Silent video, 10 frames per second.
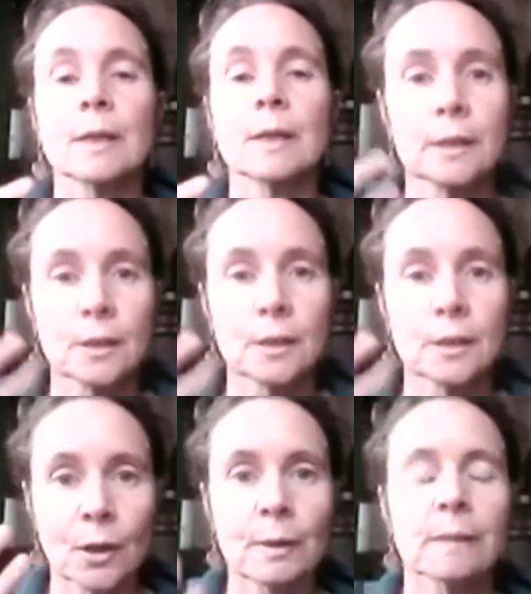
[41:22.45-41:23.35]
that we're
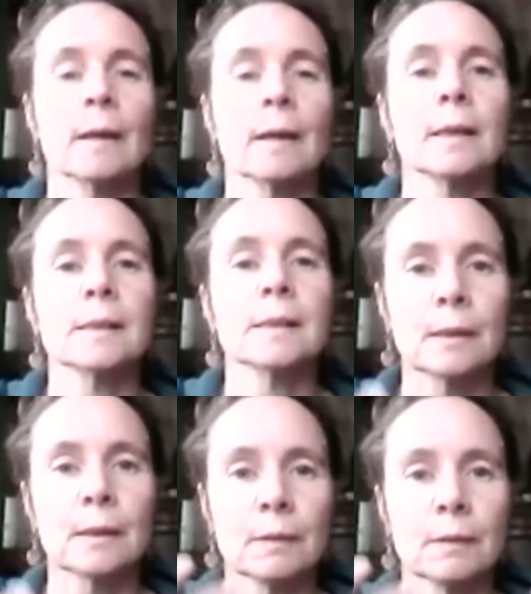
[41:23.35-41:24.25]
actually knowing
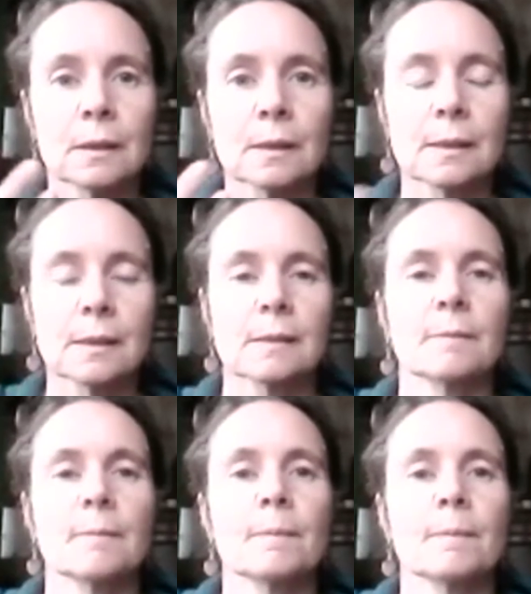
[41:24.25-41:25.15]
that
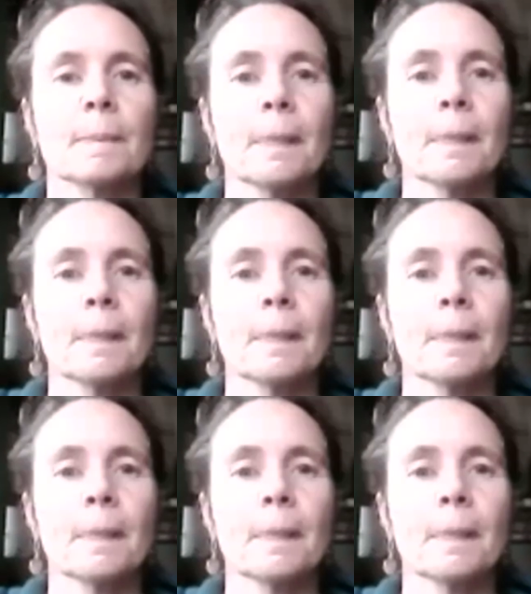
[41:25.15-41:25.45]
experience,